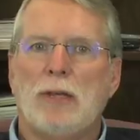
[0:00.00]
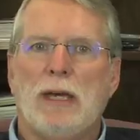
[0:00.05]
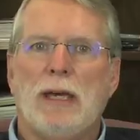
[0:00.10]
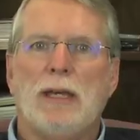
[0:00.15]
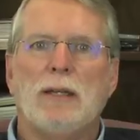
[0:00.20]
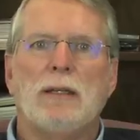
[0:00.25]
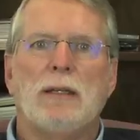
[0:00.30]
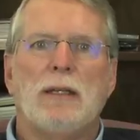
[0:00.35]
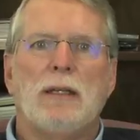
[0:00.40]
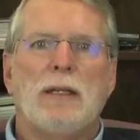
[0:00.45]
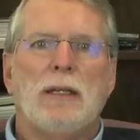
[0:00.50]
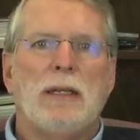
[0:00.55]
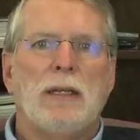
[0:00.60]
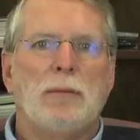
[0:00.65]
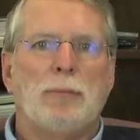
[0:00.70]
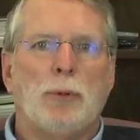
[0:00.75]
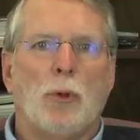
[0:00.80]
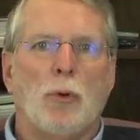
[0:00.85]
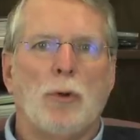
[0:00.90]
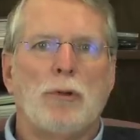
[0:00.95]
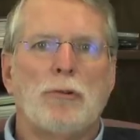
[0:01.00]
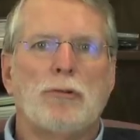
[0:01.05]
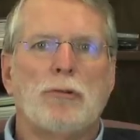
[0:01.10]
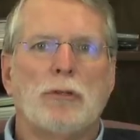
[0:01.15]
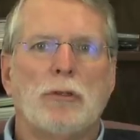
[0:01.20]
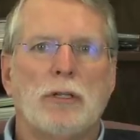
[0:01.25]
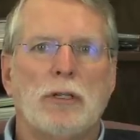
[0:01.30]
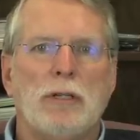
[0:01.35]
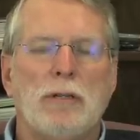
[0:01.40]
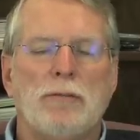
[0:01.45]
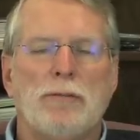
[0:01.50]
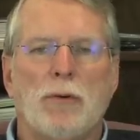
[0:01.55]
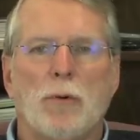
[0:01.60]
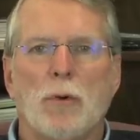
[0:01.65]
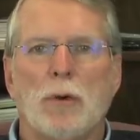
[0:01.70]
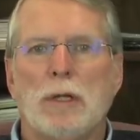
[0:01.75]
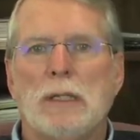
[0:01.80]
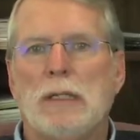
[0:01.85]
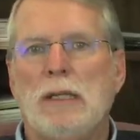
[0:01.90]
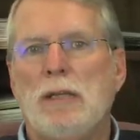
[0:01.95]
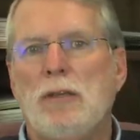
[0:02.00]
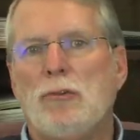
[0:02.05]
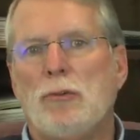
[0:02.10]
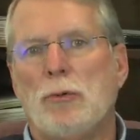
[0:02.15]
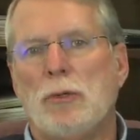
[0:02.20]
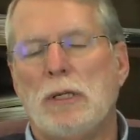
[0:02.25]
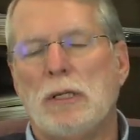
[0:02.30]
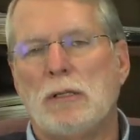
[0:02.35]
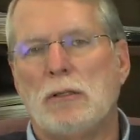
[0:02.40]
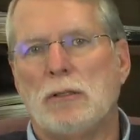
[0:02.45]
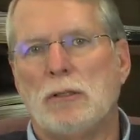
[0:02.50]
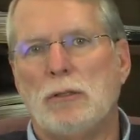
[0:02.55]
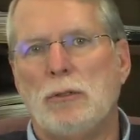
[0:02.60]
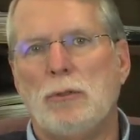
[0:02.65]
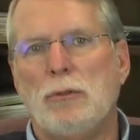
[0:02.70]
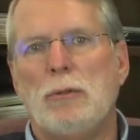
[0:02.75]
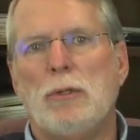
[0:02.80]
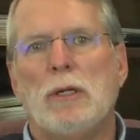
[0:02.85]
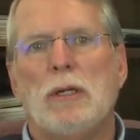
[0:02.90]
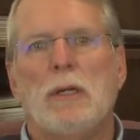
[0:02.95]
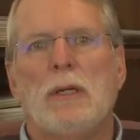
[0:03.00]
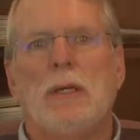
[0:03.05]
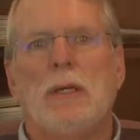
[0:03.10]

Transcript: that employers are looking for, and these would include